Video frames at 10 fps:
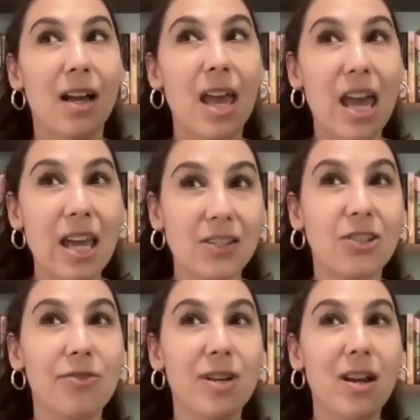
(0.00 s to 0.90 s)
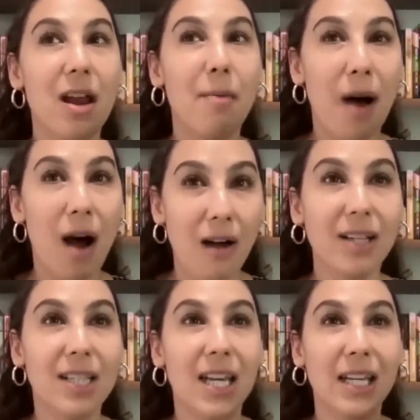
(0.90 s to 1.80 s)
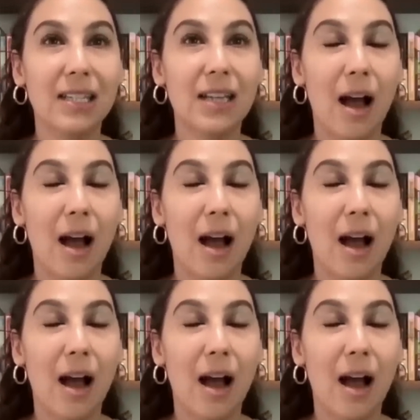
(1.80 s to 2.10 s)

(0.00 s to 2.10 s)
history, politics,